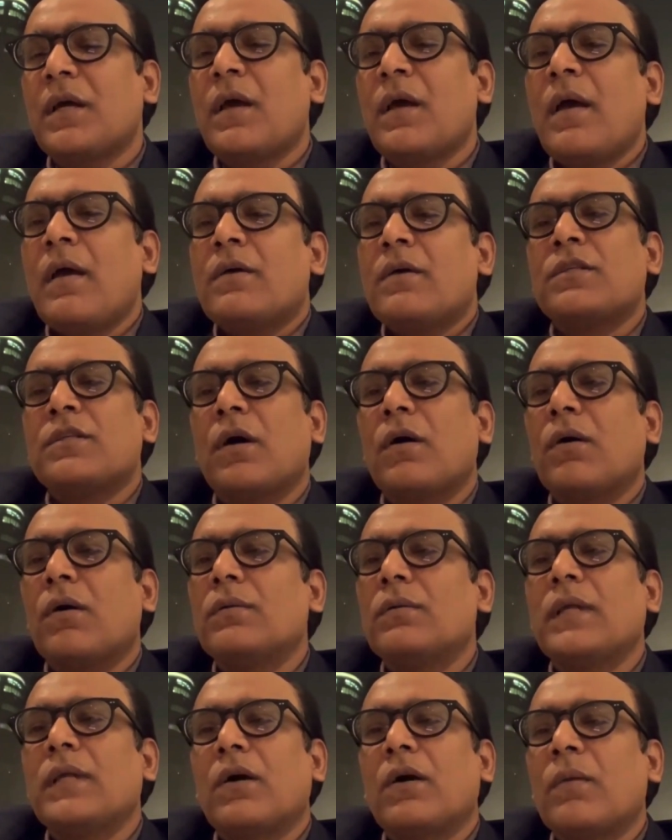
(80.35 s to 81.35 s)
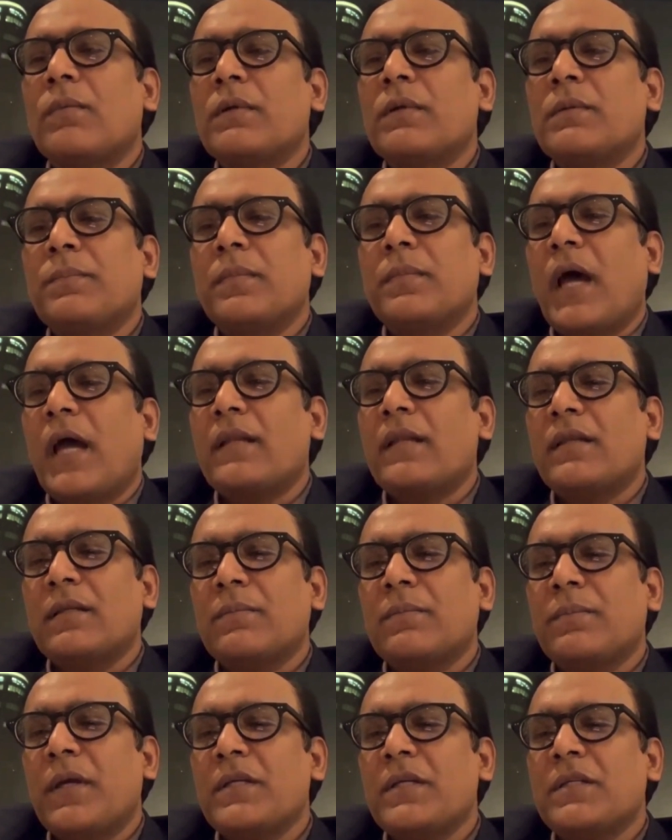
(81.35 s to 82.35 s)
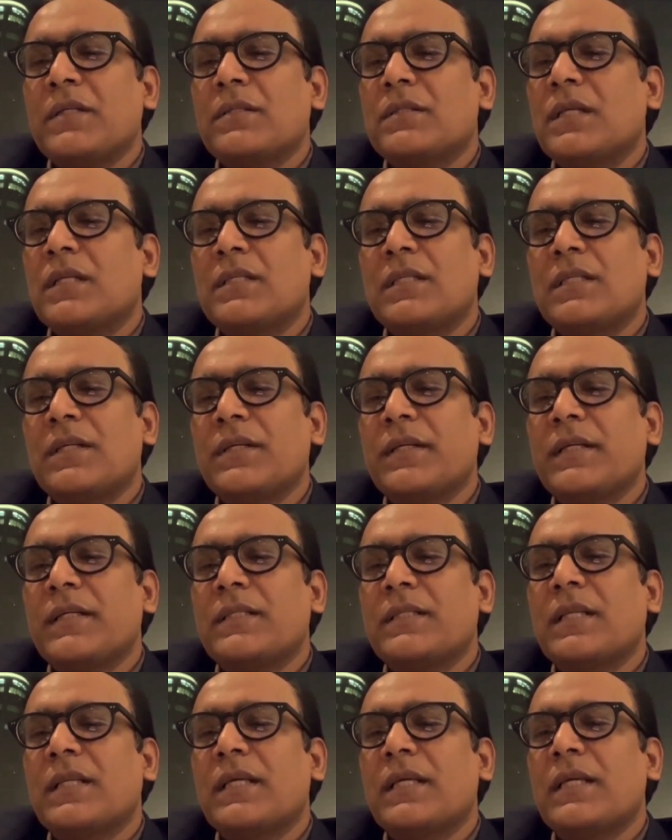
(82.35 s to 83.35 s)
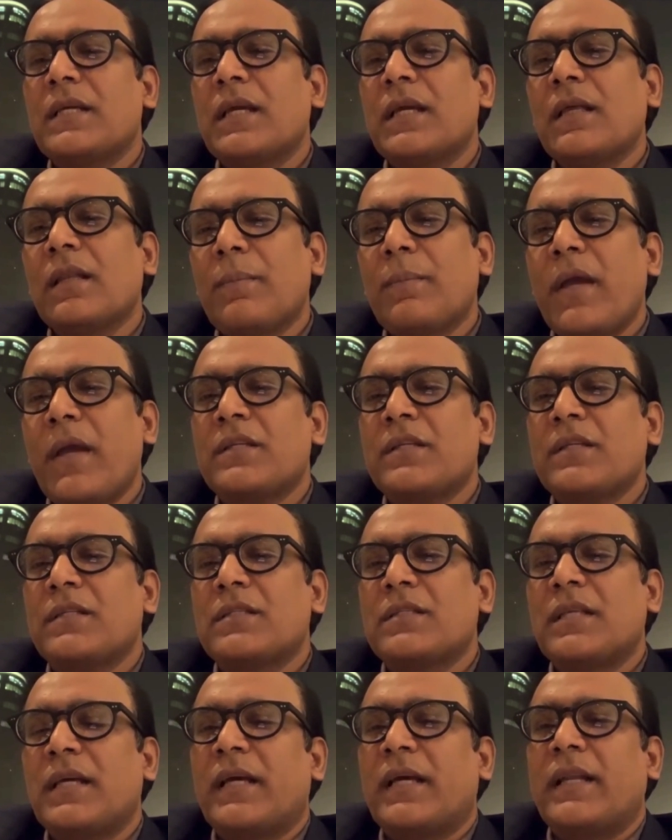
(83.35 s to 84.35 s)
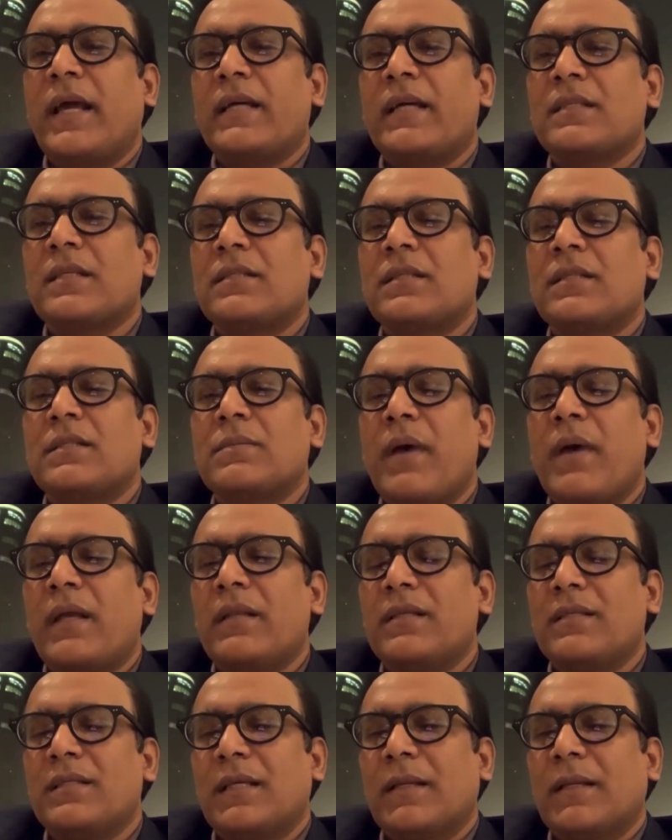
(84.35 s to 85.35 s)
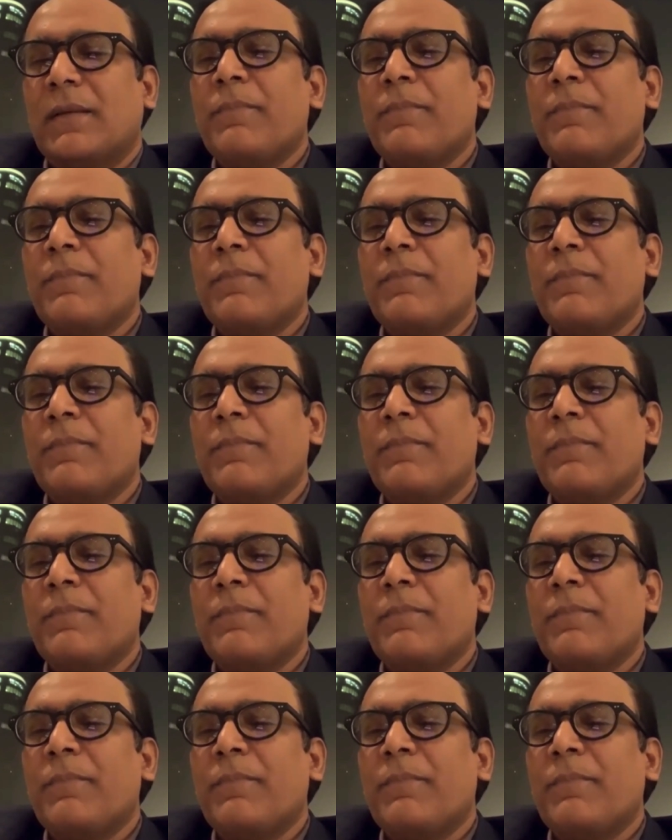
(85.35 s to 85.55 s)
So the COVID-19 patients, the seriously ill patients, they can access this medicine.